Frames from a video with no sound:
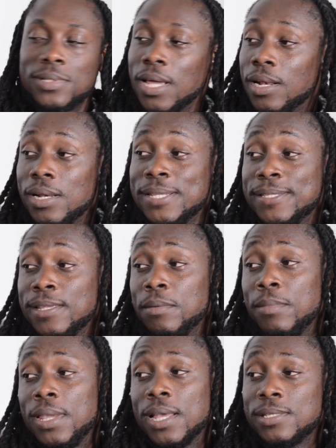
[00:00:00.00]
start listening to
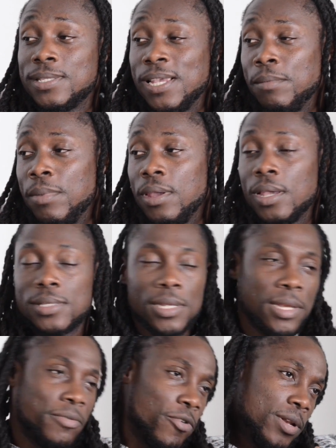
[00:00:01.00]
me and seeing me as a
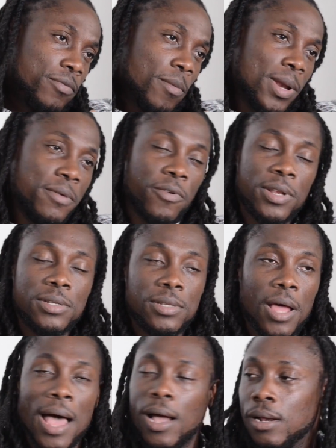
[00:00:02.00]
different, from a different
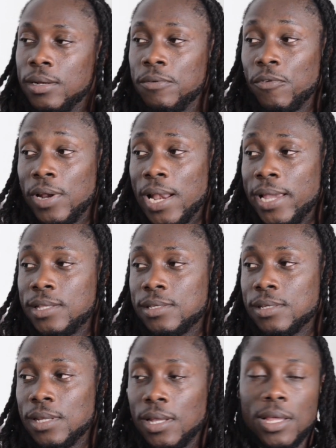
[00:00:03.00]
angle, yeah. different light.
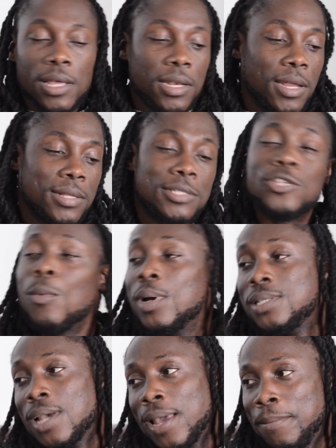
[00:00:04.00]
Yeah. Then
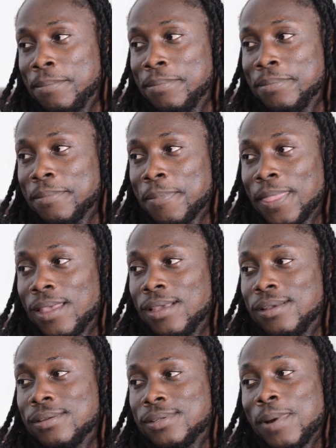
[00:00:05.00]
summertime,
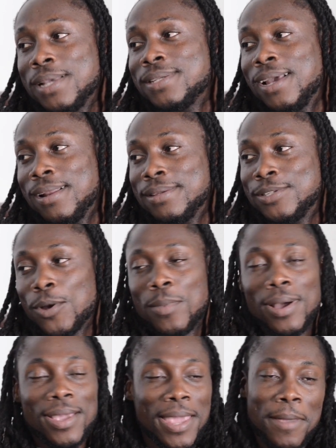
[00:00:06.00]
Spice Island
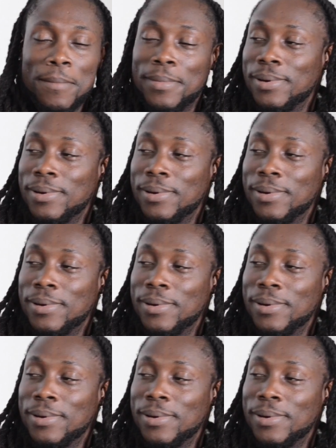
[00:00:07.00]
Summer yes. came,